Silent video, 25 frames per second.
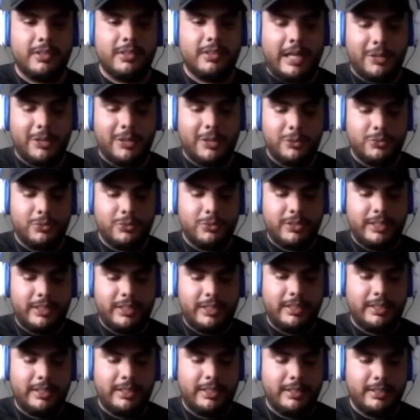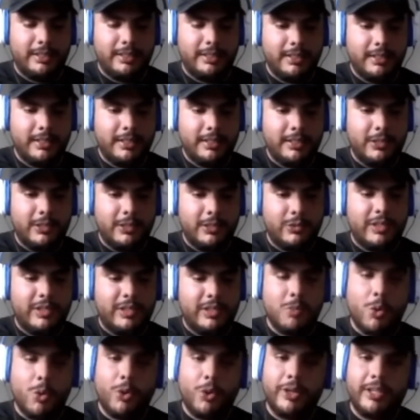you see
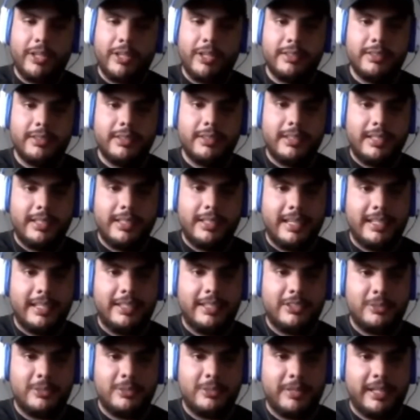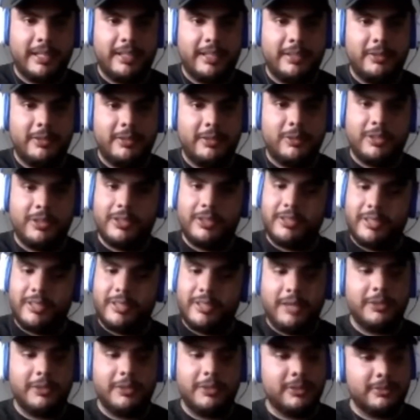Morgan getting into play, where
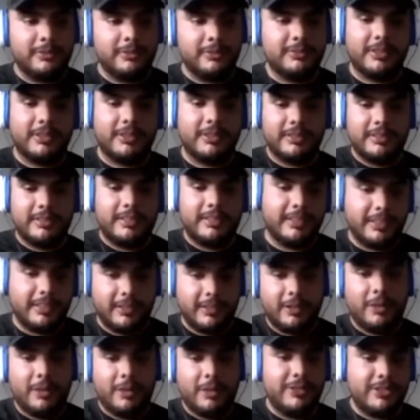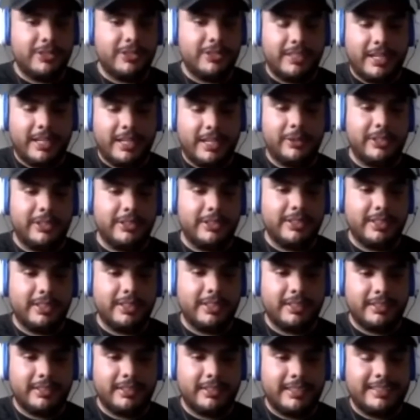now, obviously now he's
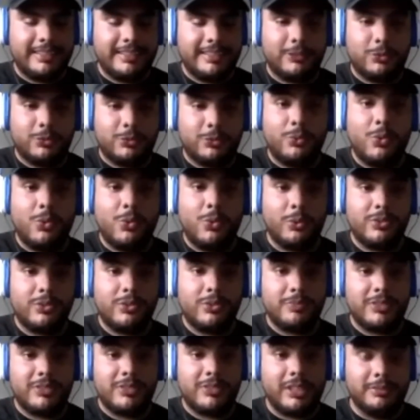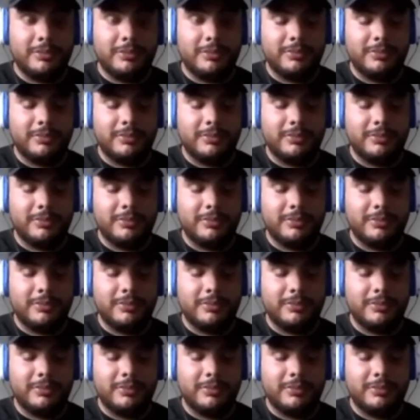at two goals himself.